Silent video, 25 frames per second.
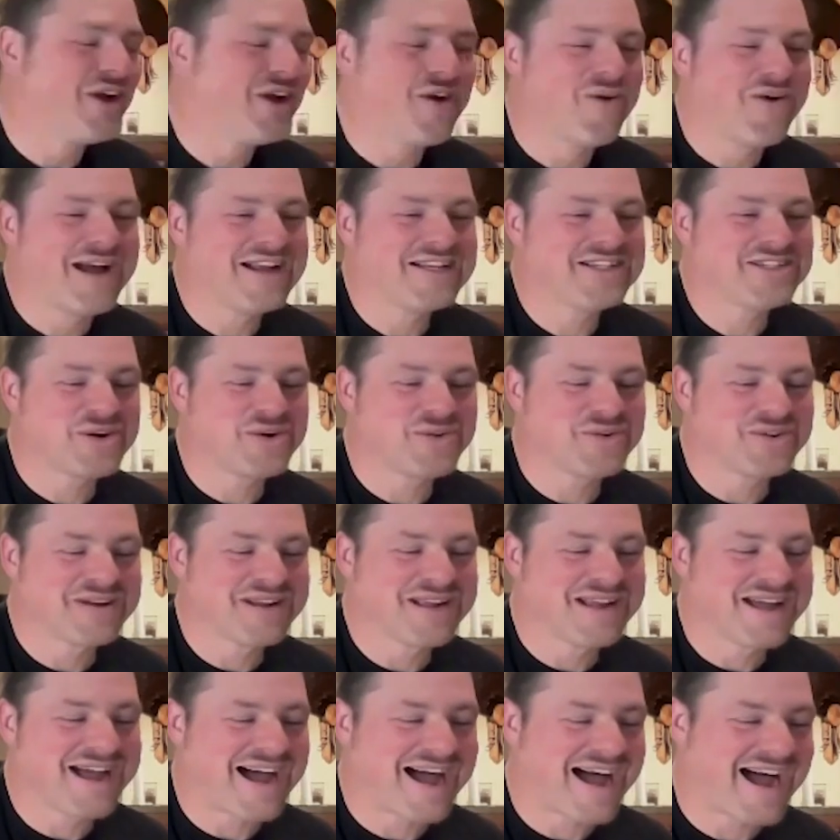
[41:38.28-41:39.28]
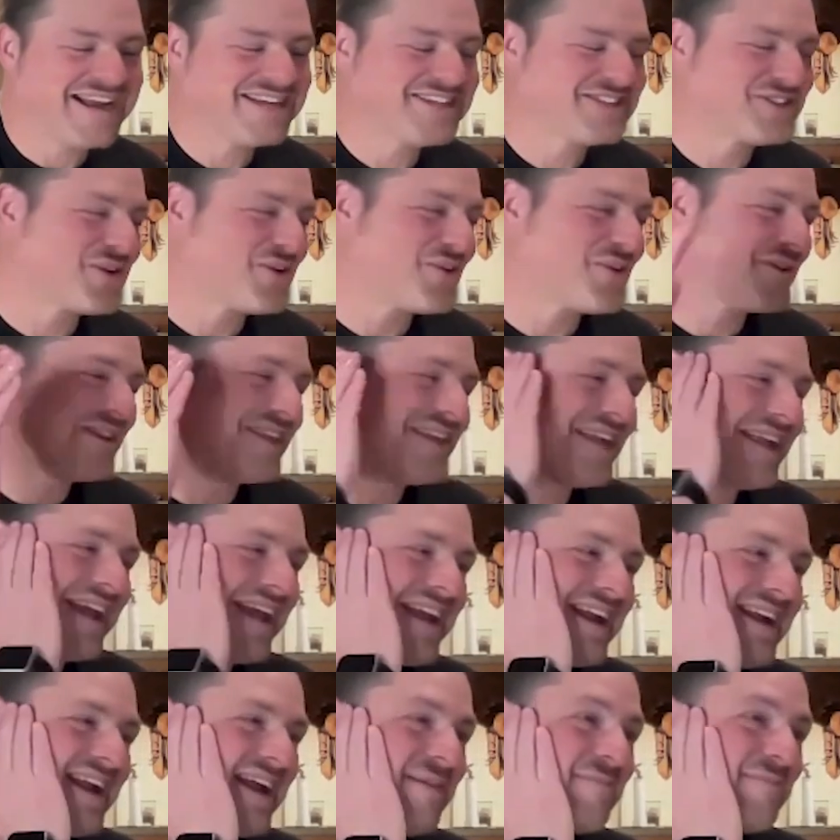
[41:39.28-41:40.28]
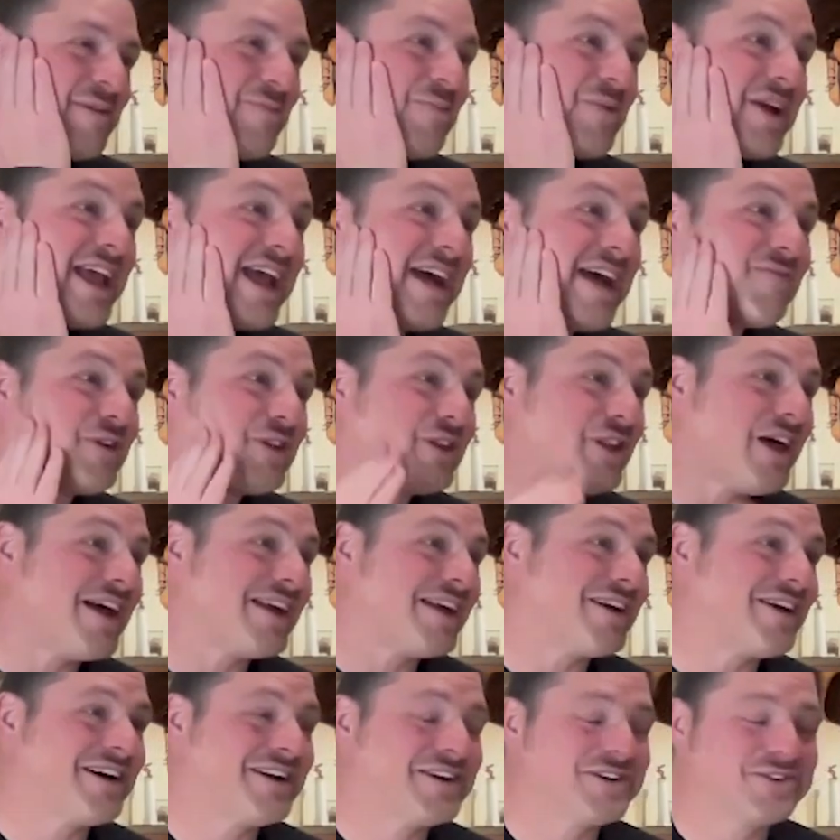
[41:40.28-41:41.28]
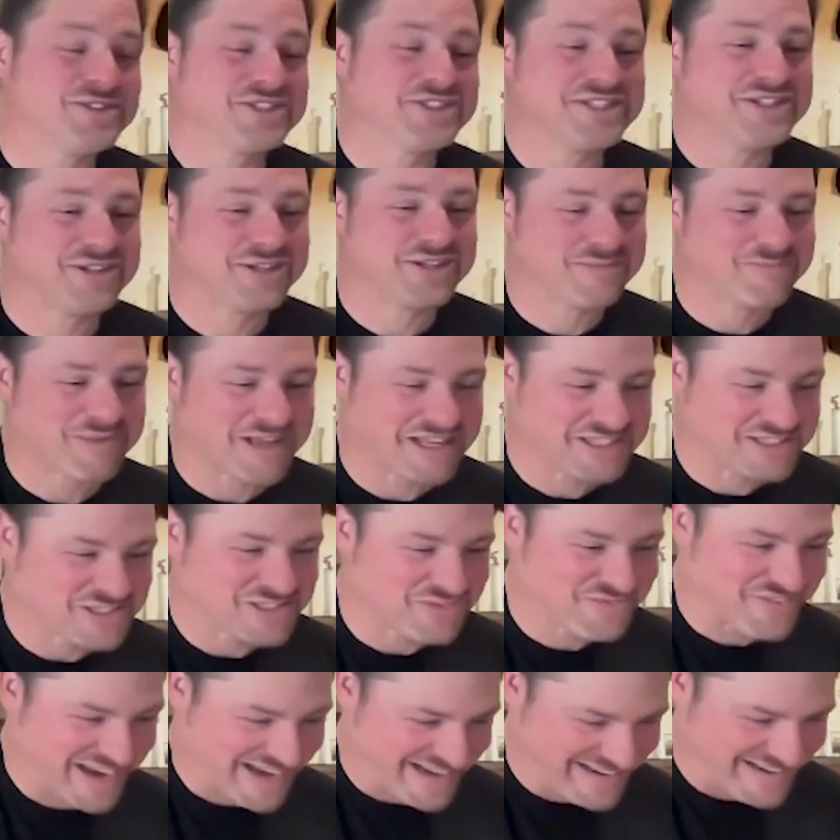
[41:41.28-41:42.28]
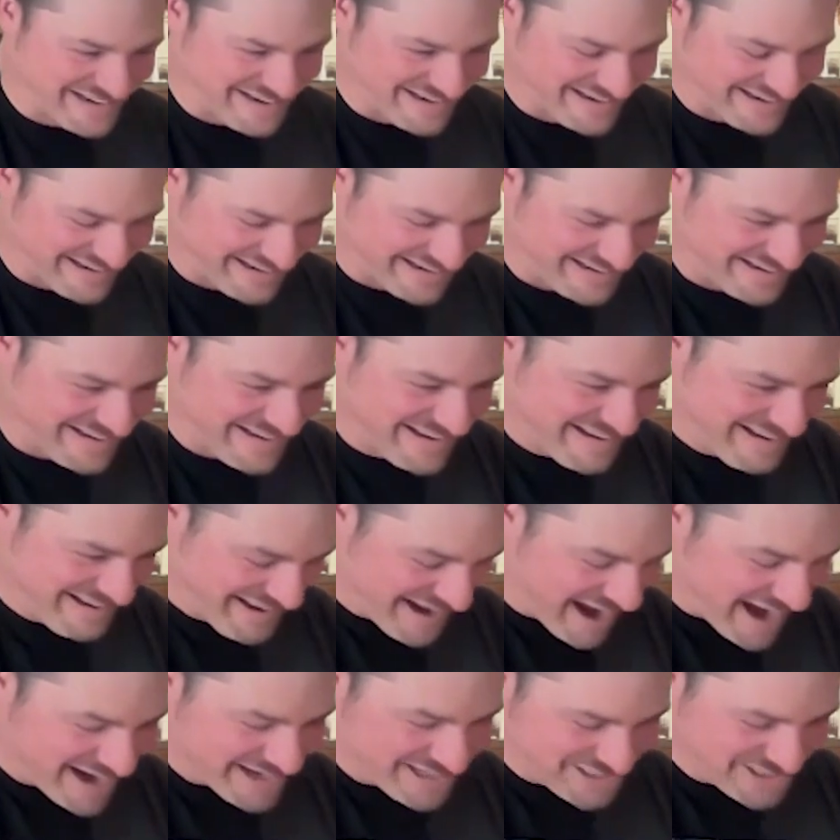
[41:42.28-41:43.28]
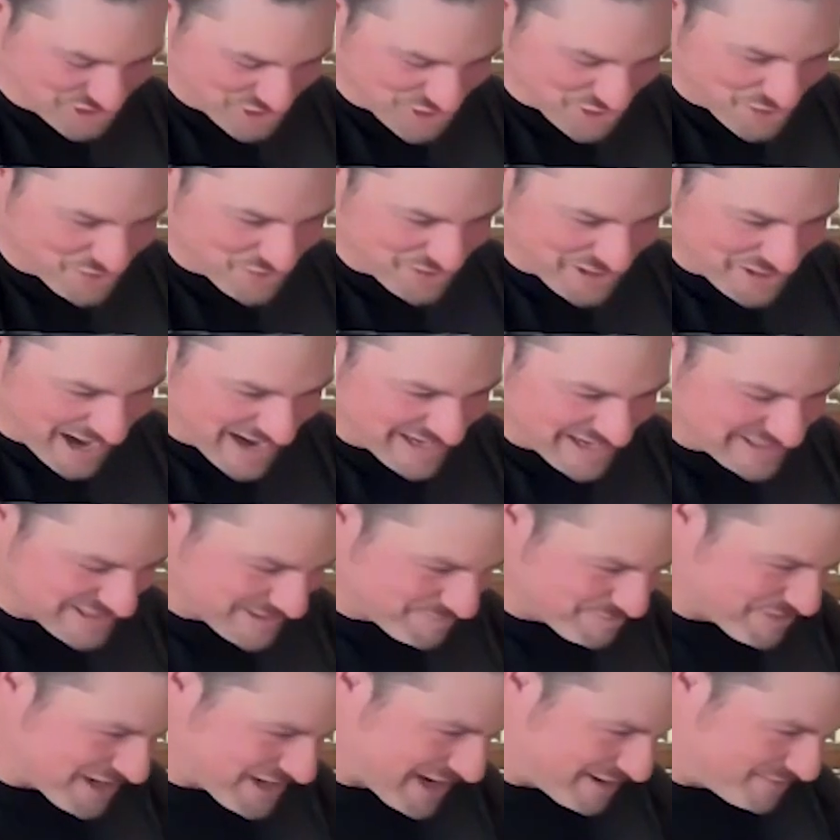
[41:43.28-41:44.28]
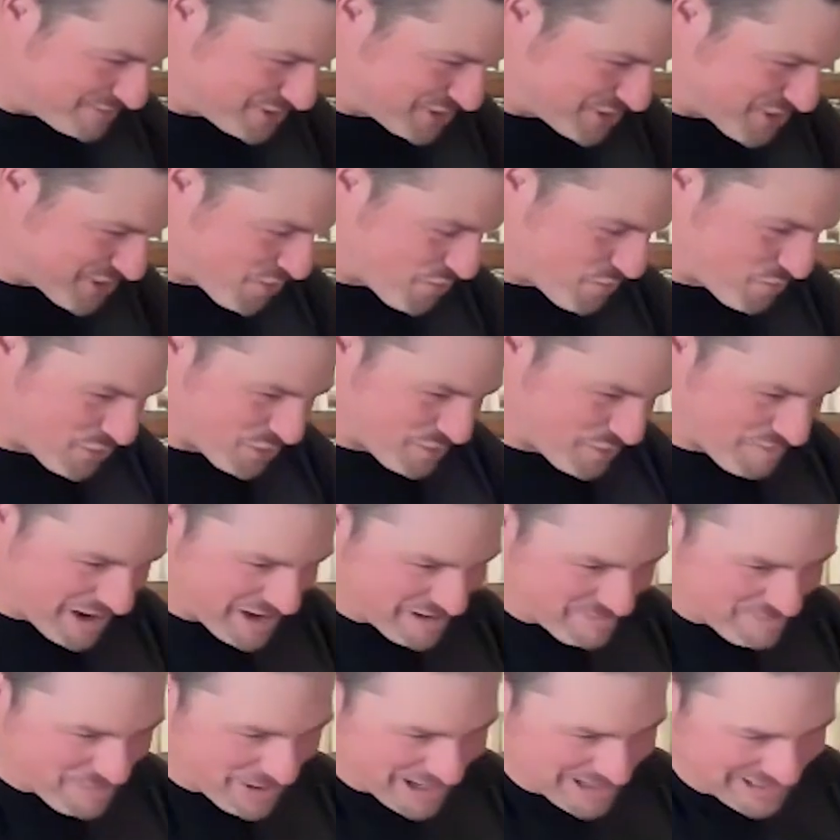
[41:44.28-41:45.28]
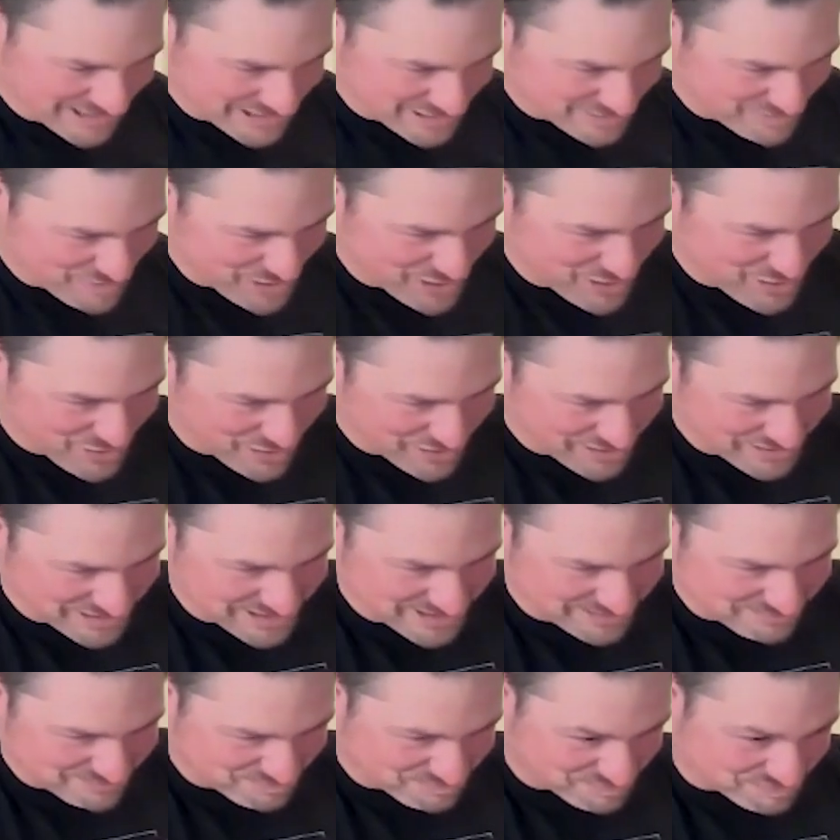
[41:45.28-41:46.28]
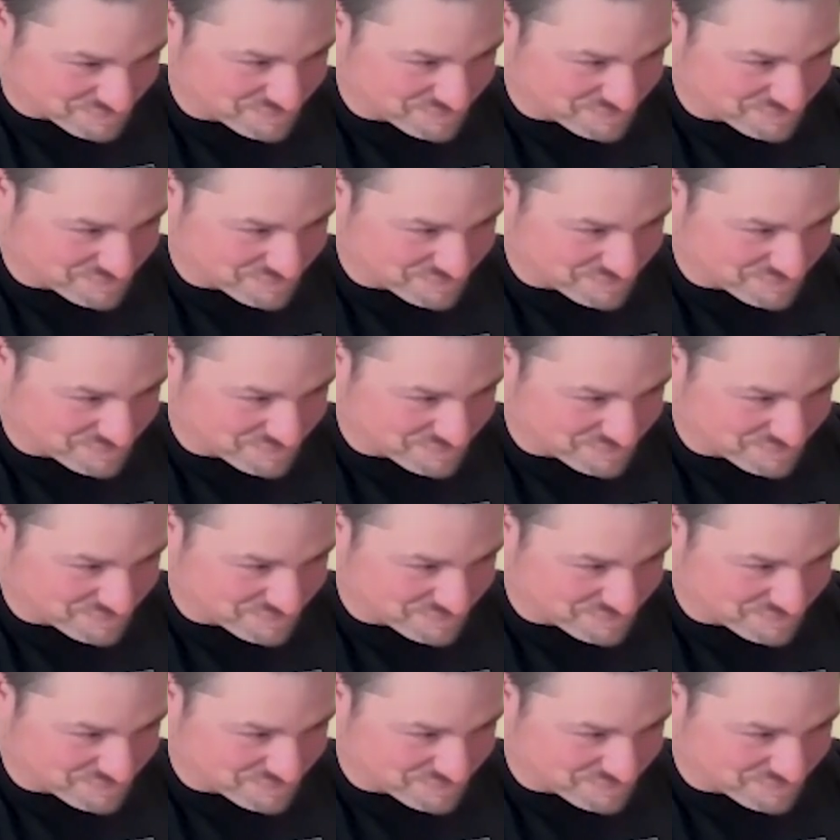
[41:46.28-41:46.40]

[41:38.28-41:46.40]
no, I totally get it. I mean, we have a lot of hunters here in Pennsylvania, and yeah. I sometimes joke with my buddies because,